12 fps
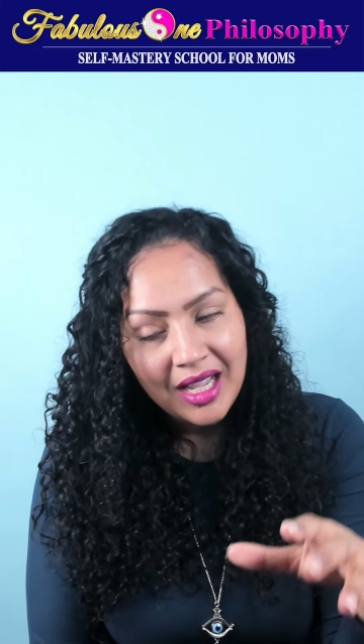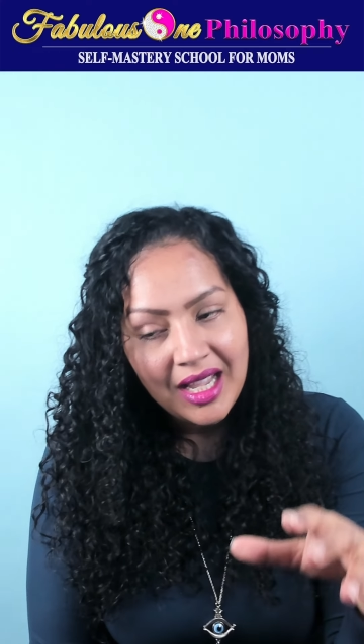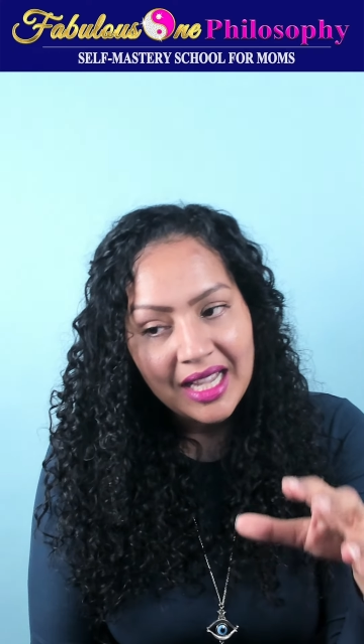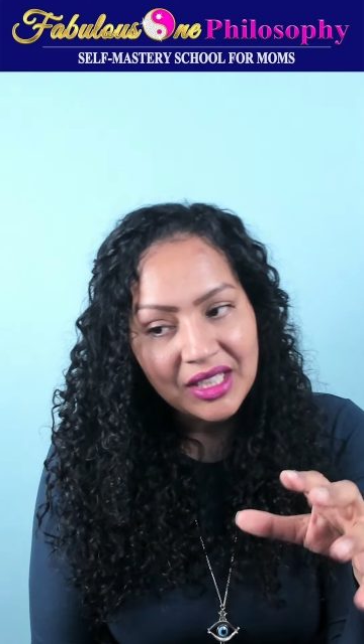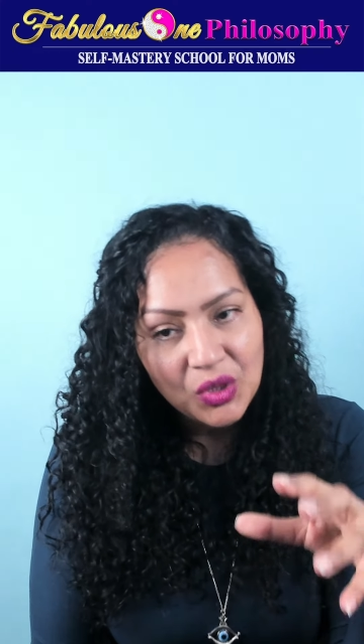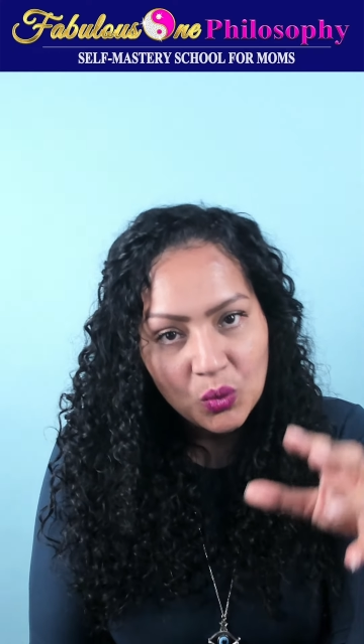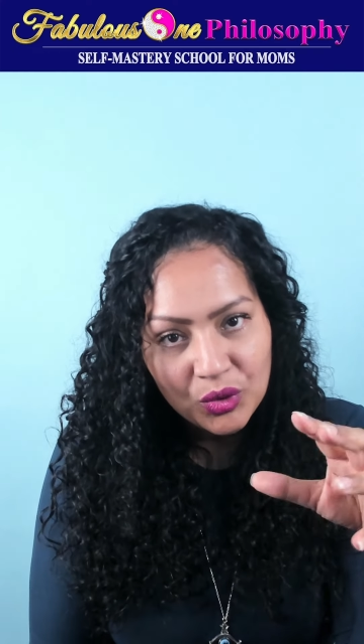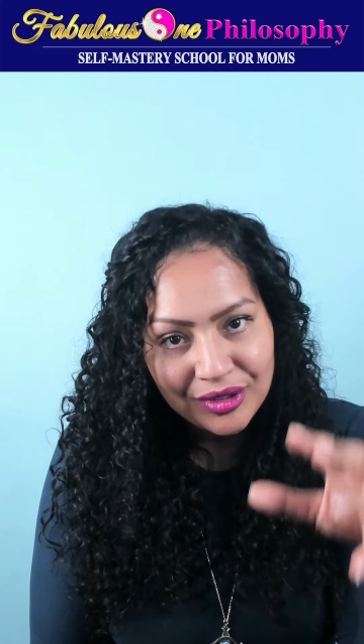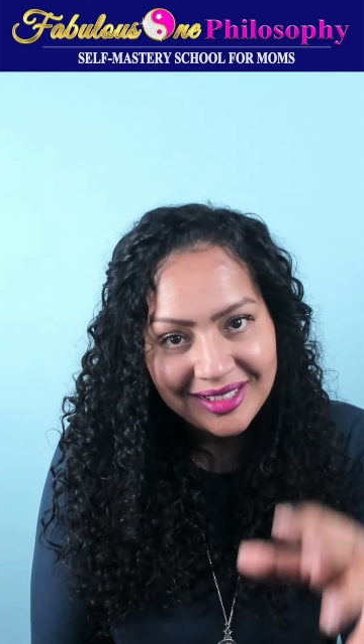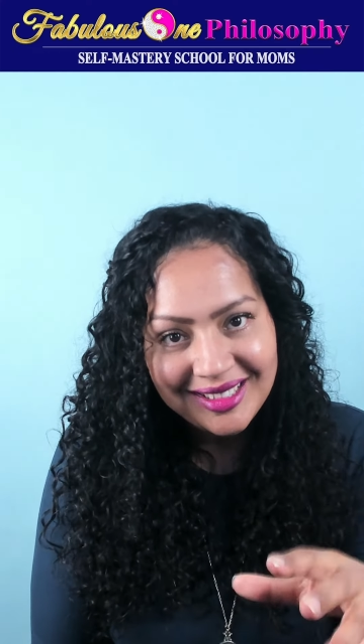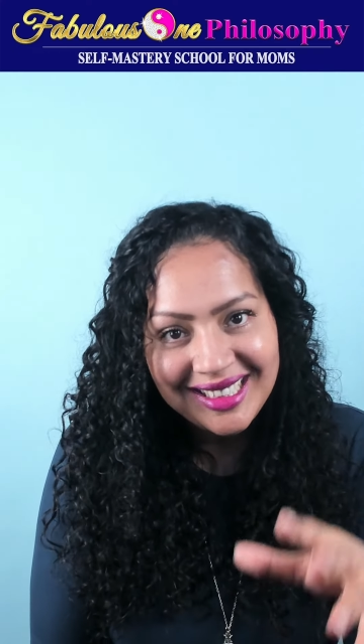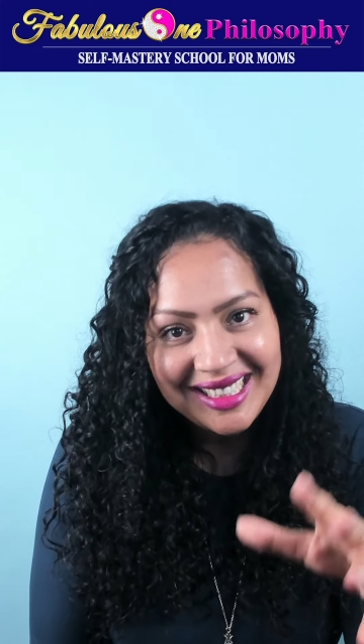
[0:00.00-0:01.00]
And you will
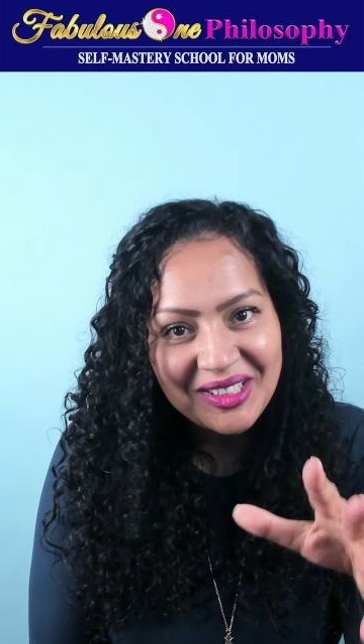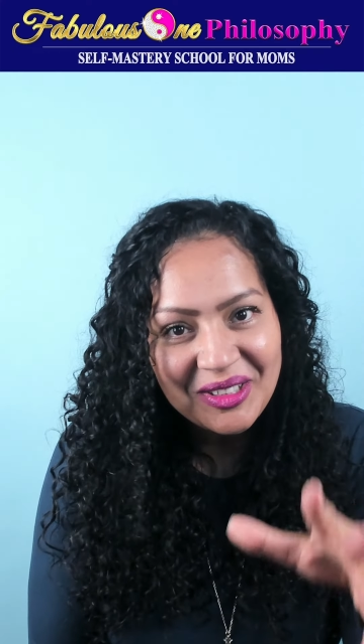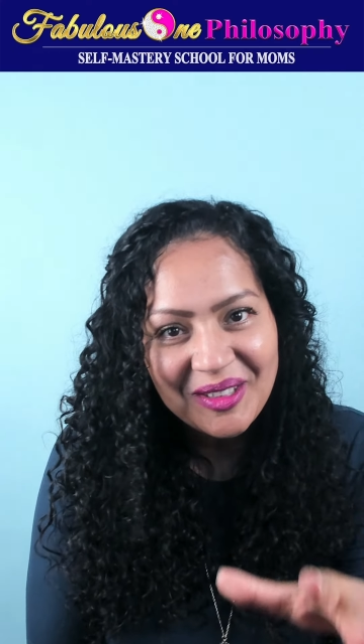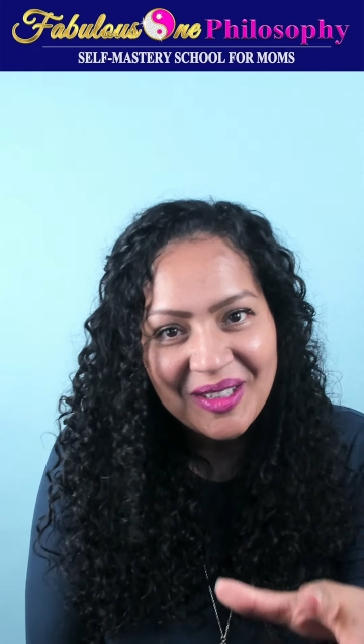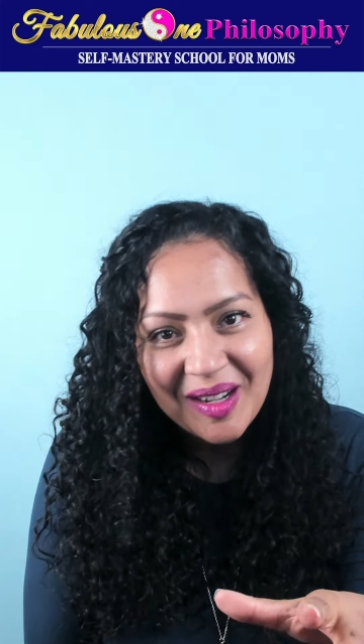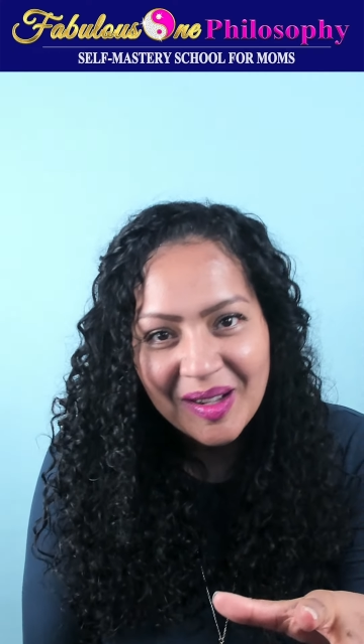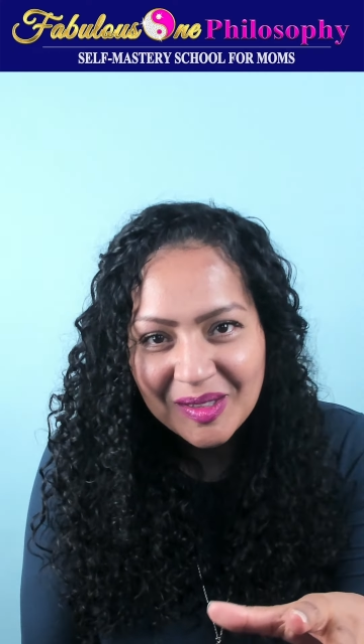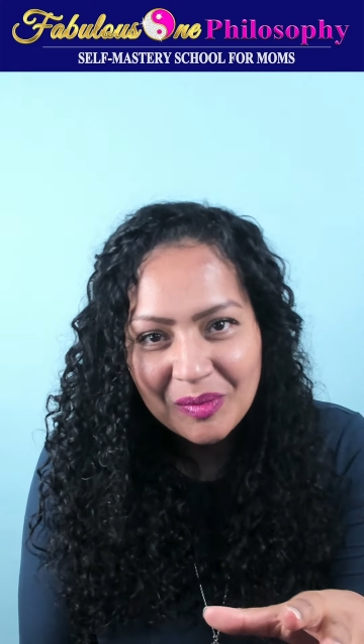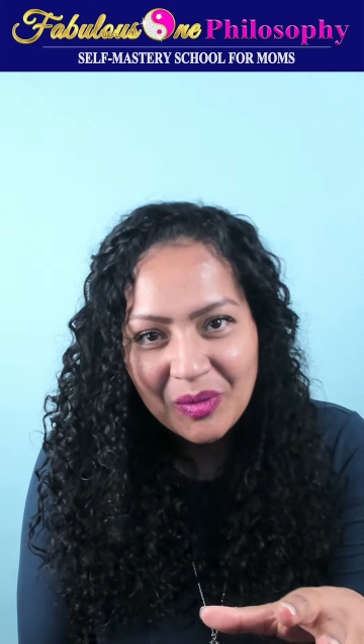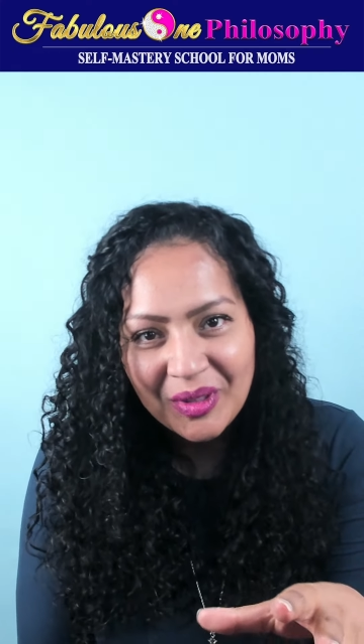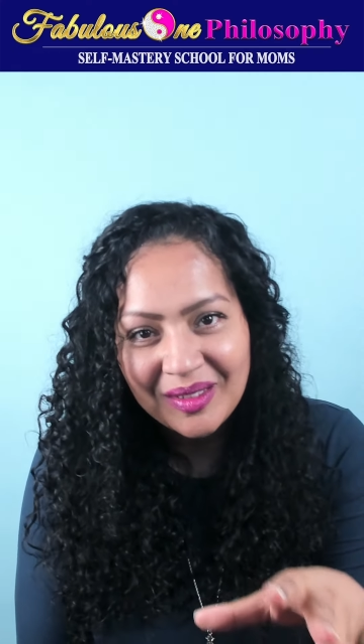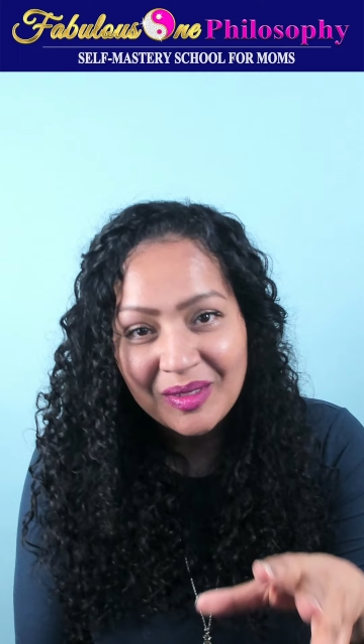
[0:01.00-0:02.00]
see your
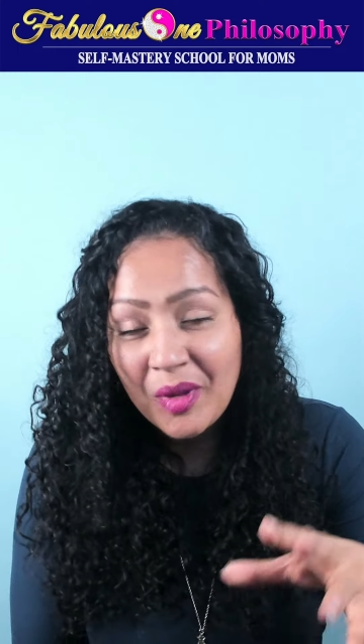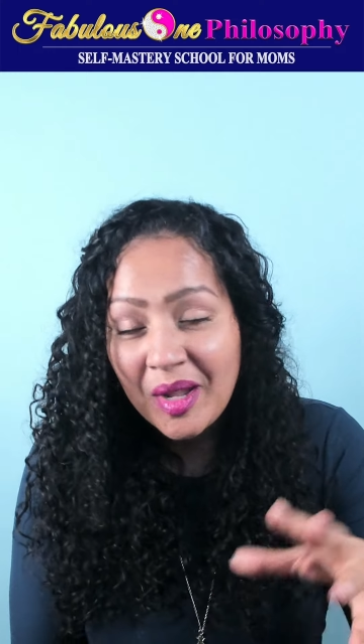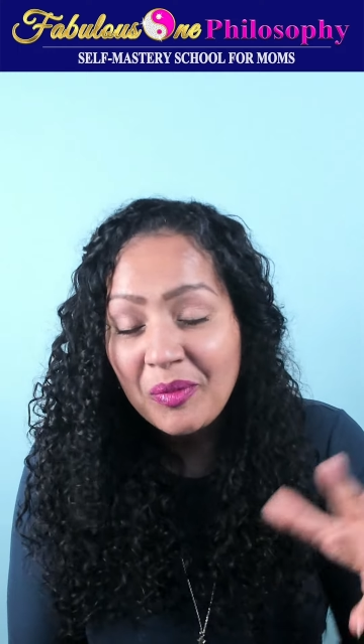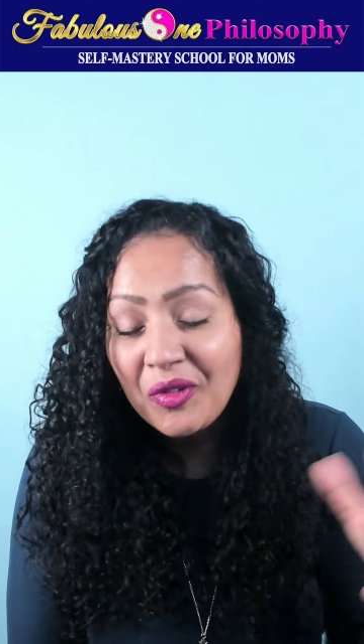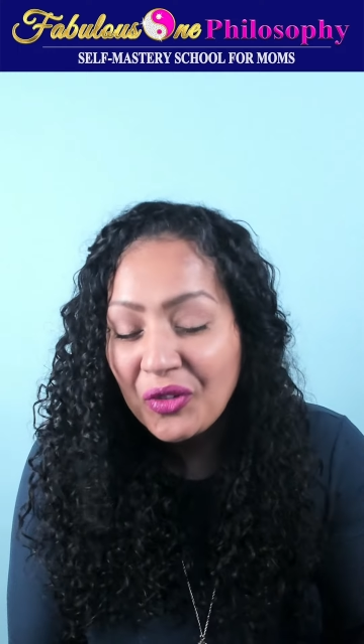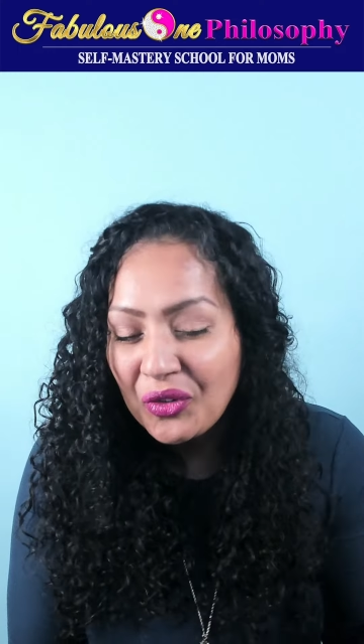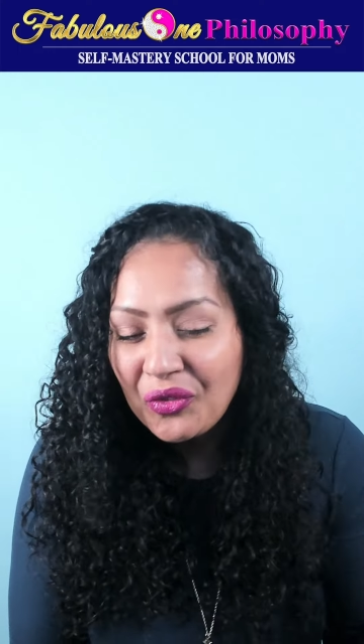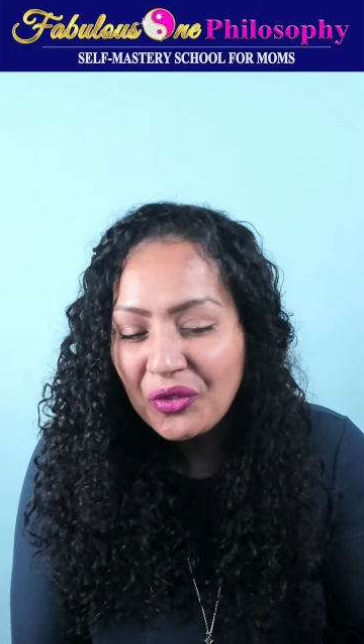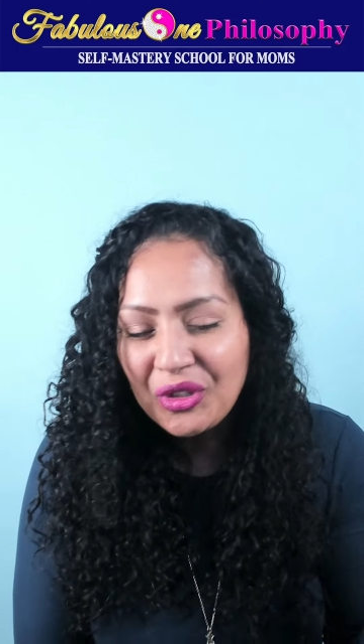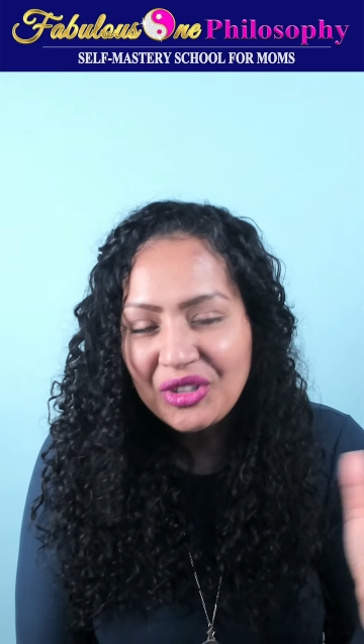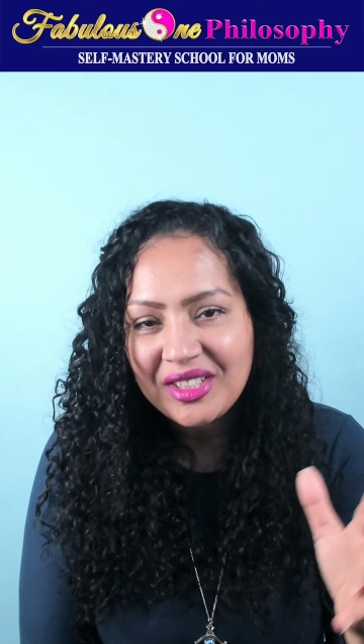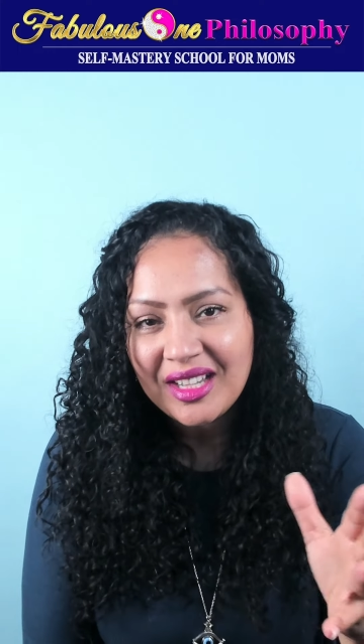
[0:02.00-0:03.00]
husband, maybe for the
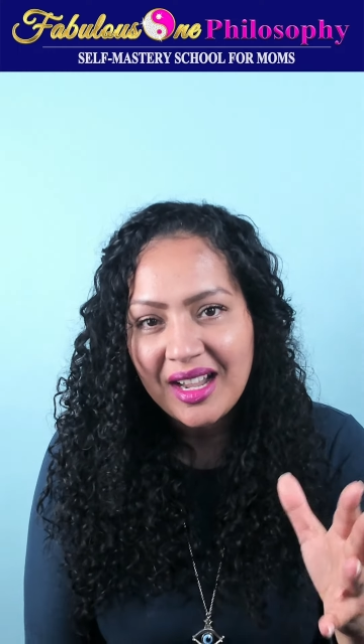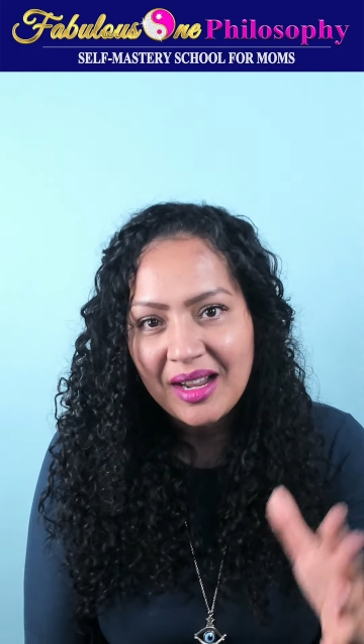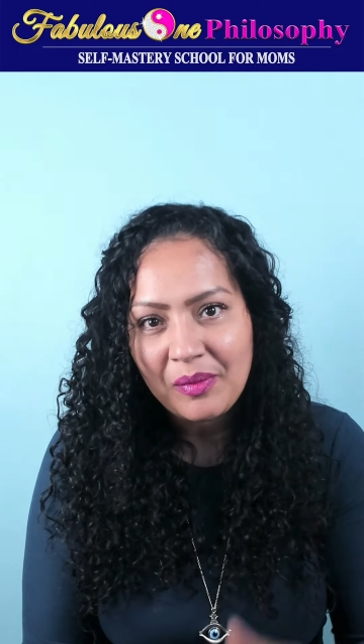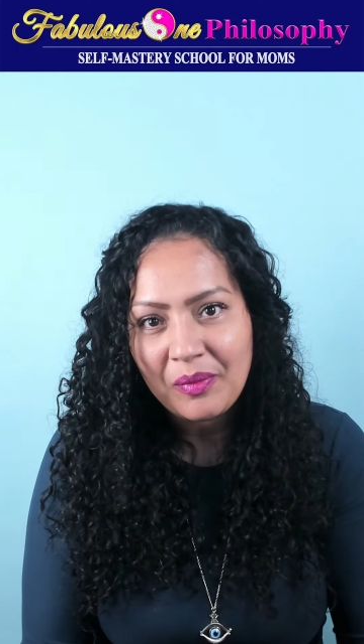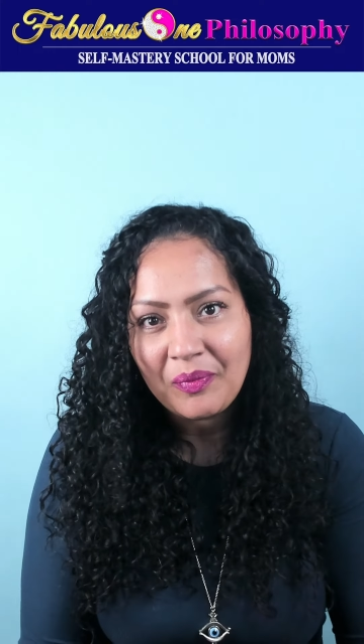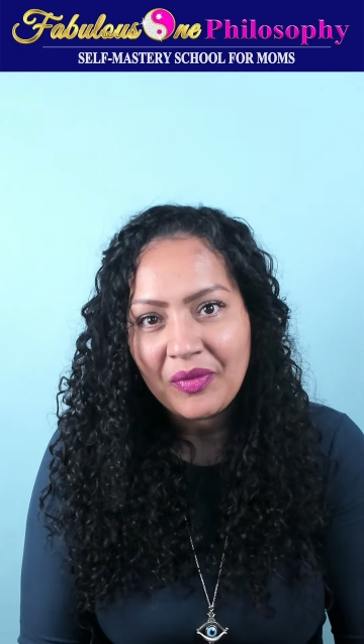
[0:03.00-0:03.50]
first time,